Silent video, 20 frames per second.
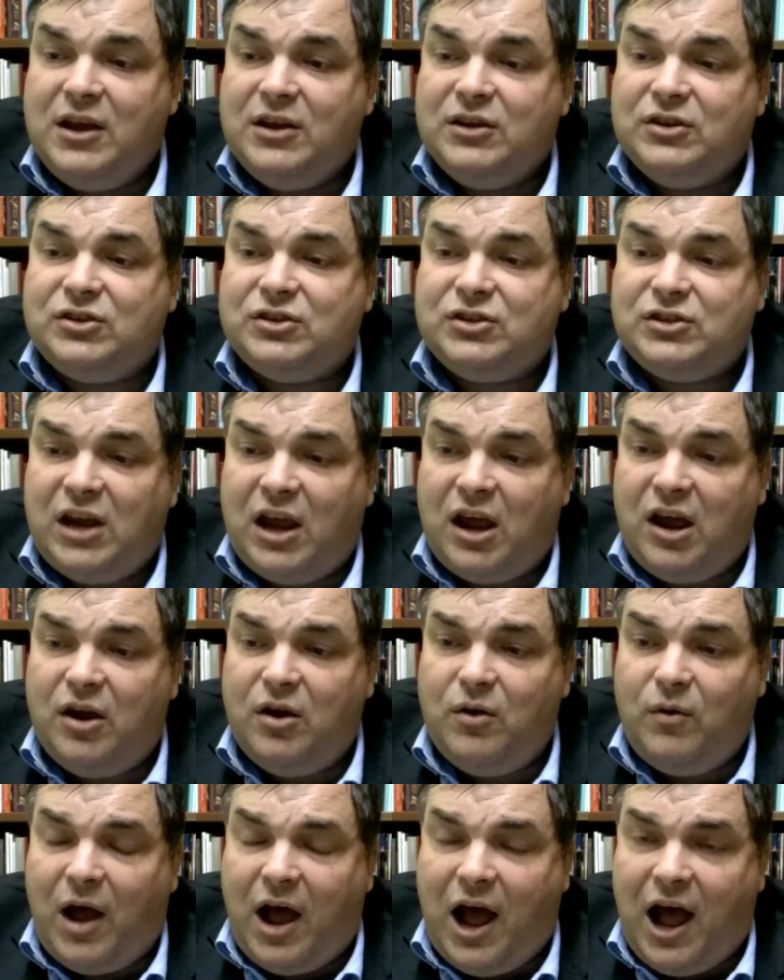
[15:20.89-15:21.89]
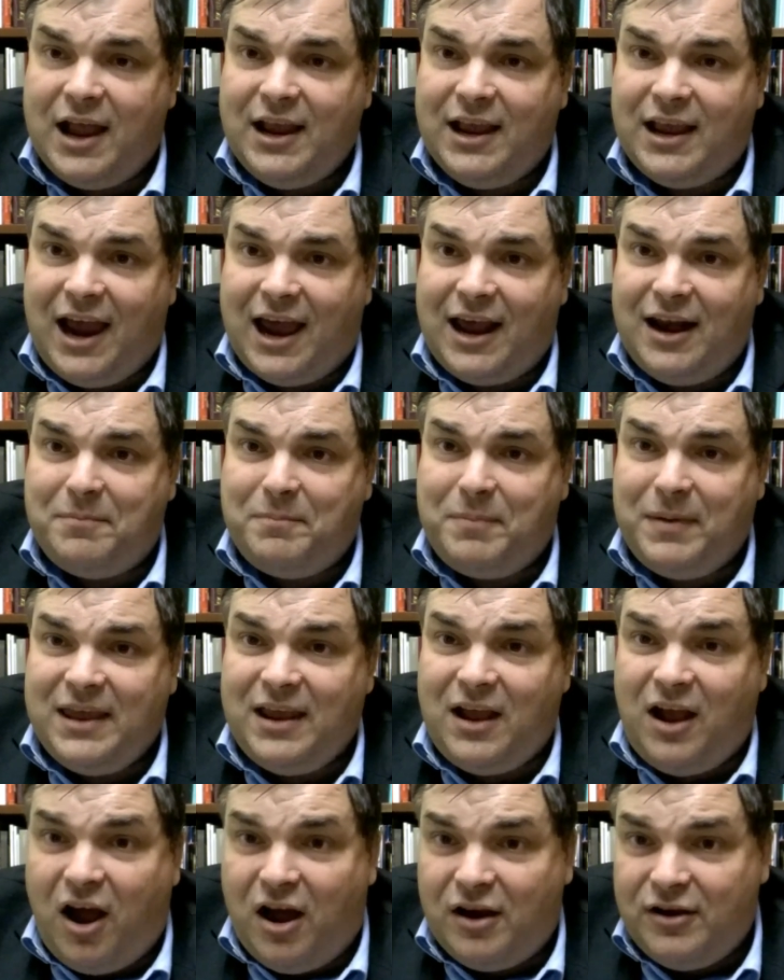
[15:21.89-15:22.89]
So I gotta
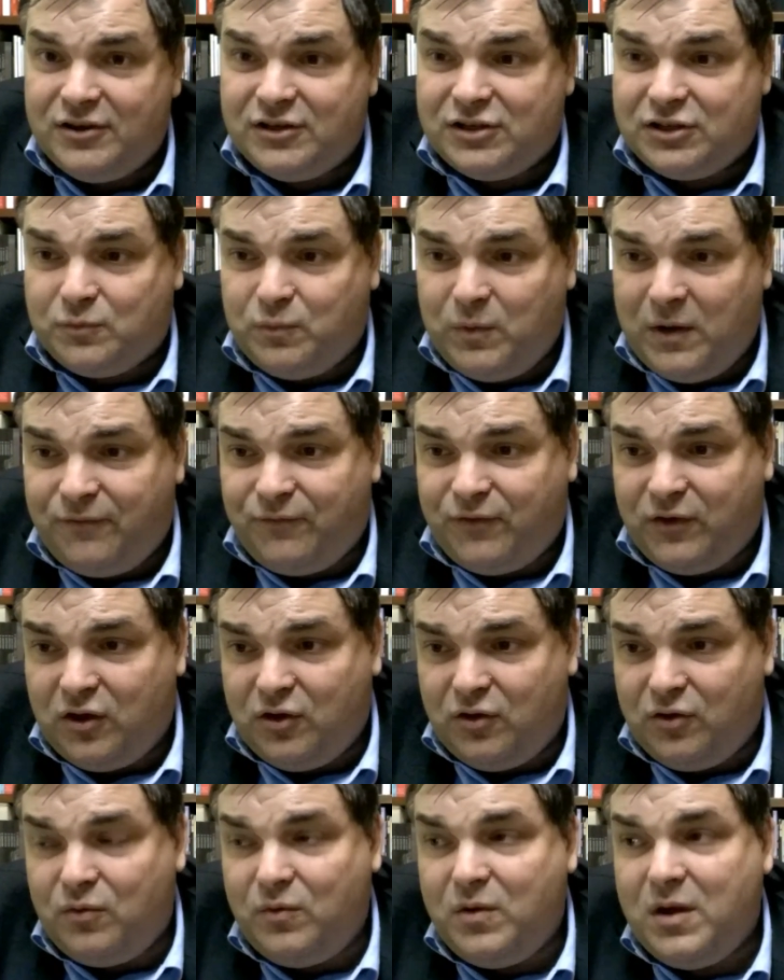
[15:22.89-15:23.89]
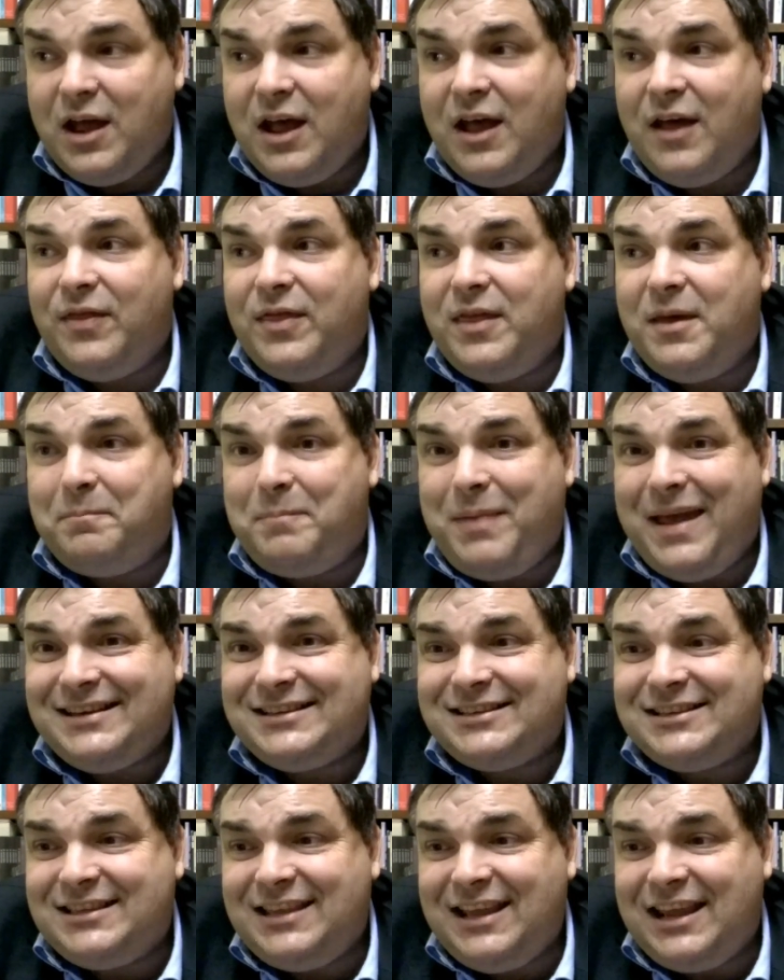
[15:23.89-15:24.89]
be honest with you. The
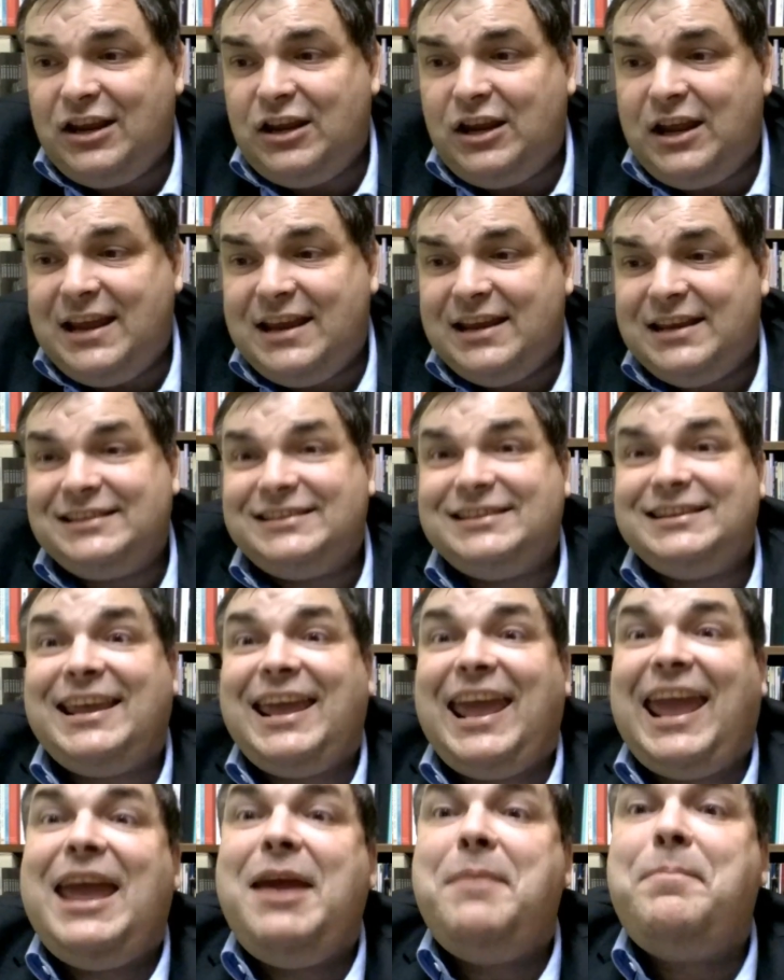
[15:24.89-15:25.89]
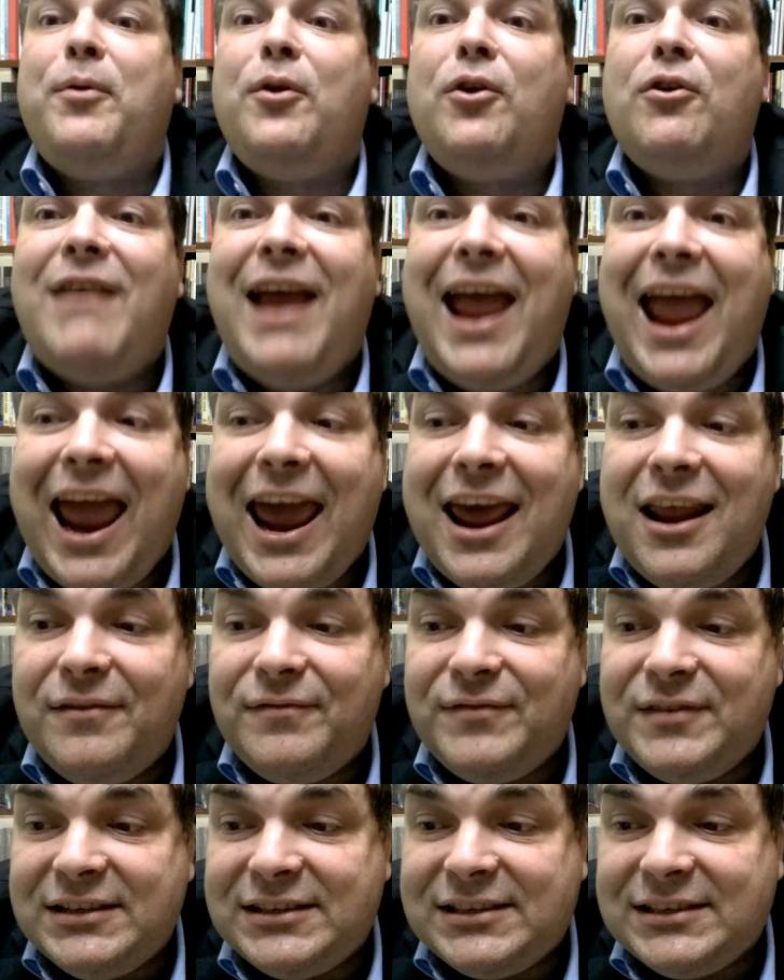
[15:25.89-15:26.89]
best thing is keep her out
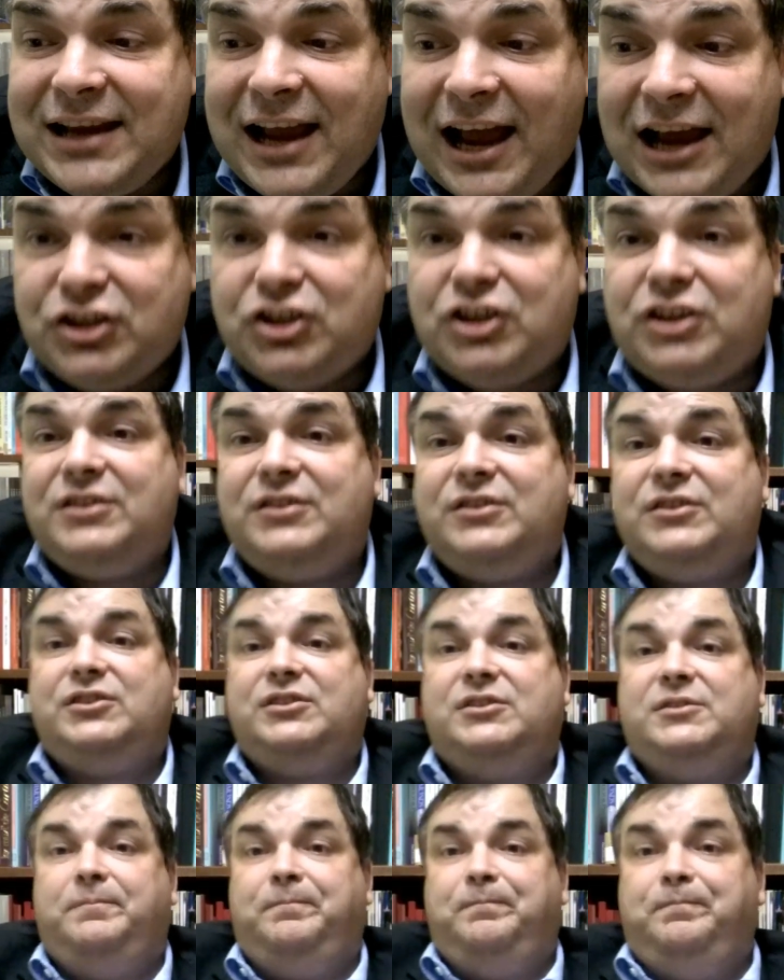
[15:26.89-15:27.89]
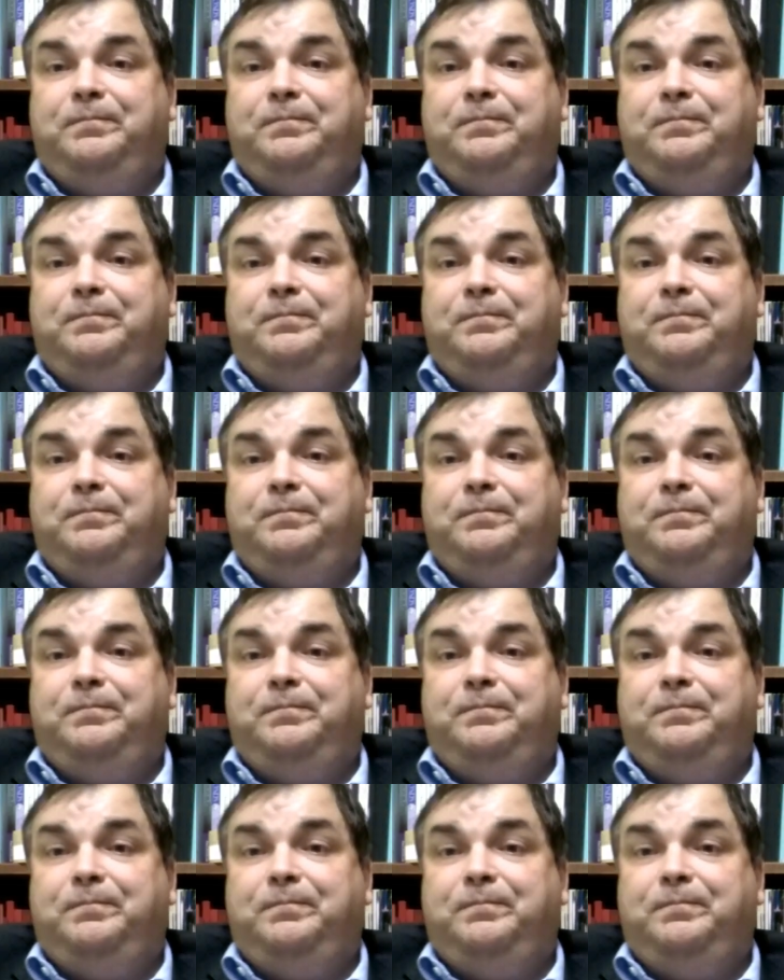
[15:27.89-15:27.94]
of discussions.